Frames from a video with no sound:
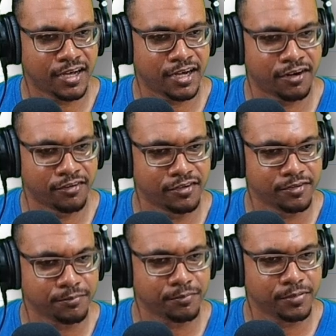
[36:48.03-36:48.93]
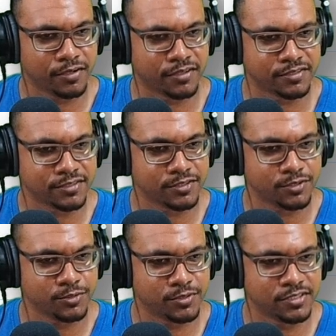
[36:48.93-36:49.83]
R plus
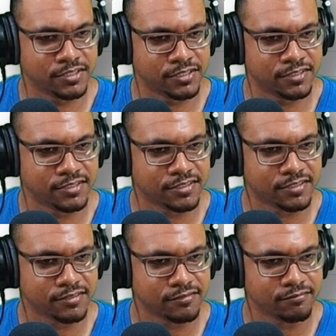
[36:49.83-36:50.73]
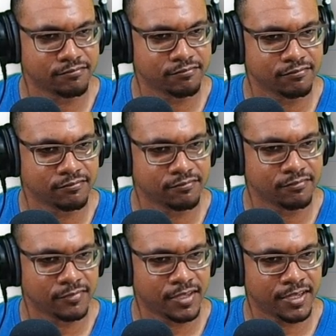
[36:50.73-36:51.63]
2/3
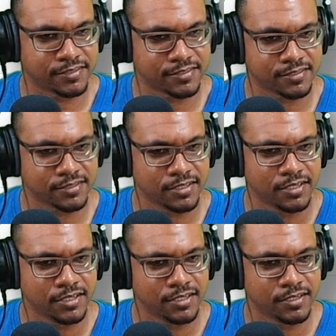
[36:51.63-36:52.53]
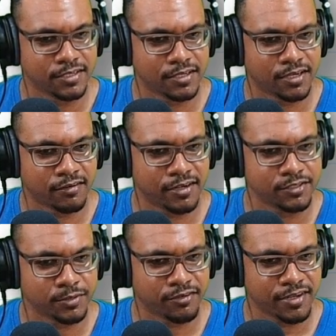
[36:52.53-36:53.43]
S. All right,
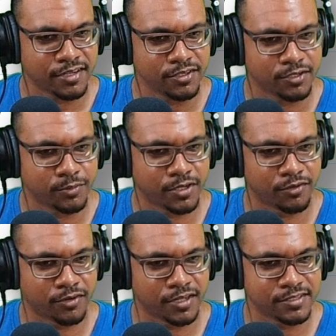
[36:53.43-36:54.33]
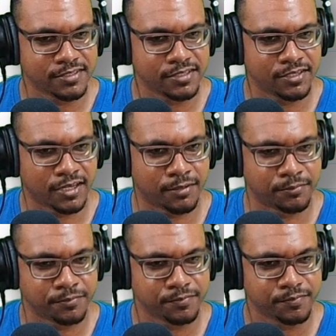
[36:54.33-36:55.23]
so you can write that the other way around and see
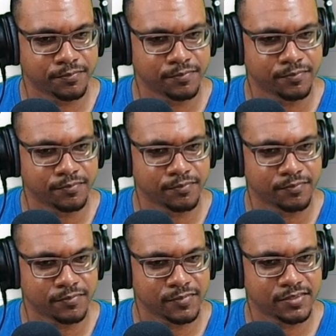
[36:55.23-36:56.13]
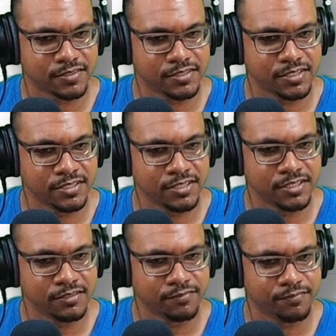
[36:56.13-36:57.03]

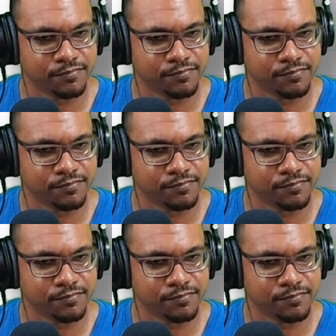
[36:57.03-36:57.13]
CD